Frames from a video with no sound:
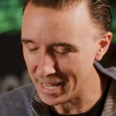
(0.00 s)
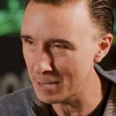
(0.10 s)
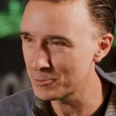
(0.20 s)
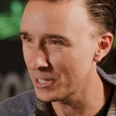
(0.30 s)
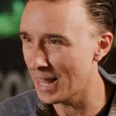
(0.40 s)

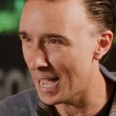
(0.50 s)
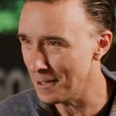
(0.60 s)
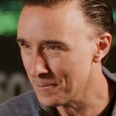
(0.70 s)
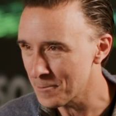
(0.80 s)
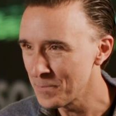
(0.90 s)
games are
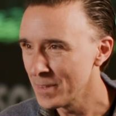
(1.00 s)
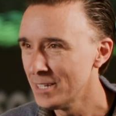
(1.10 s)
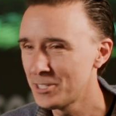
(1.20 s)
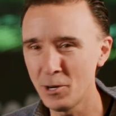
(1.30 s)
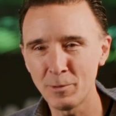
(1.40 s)
live.
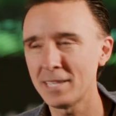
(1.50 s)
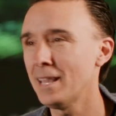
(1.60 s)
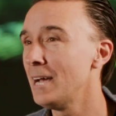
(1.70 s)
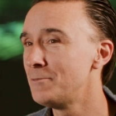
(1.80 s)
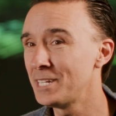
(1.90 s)
So with the
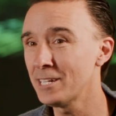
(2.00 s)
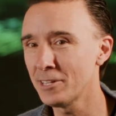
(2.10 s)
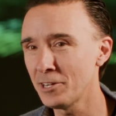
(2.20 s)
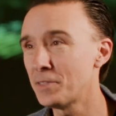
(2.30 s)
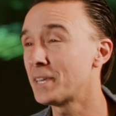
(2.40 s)
live
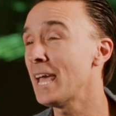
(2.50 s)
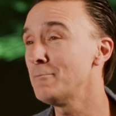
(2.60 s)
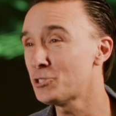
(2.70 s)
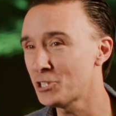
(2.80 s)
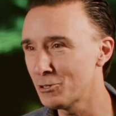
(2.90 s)
dealer, the
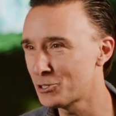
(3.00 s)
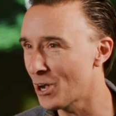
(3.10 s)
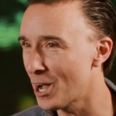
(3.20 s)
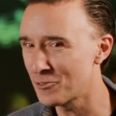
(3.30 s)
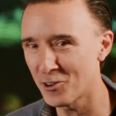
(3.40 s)
game show
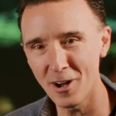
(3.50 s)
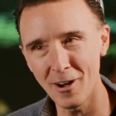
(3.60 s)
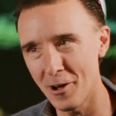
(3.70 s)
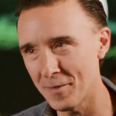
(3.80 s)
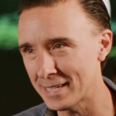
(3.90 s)
genre,
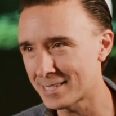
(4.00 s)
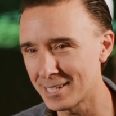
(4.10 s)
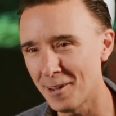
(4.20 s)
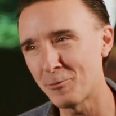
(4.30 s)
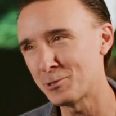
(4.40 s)
all that
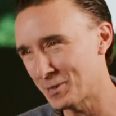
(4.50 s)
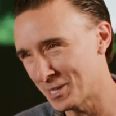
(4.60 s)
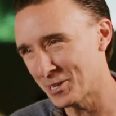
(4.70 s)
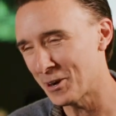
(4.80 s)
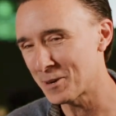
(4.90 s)
stuff, which we
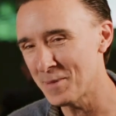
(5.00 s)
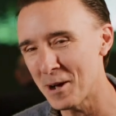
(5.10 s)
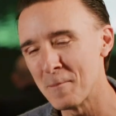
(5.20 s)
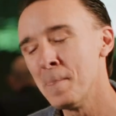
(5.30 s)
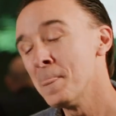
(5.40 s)
can talk
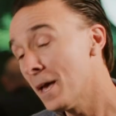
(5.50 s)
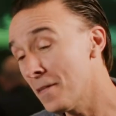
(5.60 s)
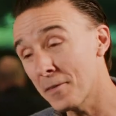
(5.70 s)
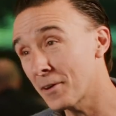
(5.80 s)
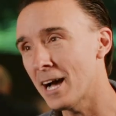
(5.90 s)
about. And
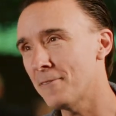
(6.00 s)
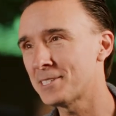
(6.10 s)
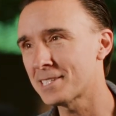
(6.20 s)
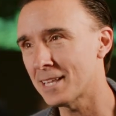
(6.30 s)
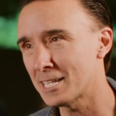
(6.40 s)
the other half
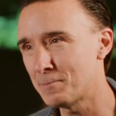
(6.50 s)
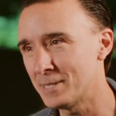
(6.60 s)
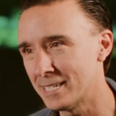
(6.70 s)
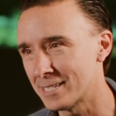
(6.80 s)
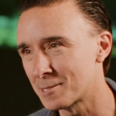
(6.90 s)
is the slots
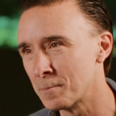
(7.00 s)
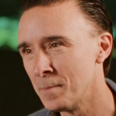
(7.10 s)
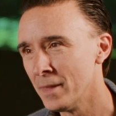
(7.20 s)
business.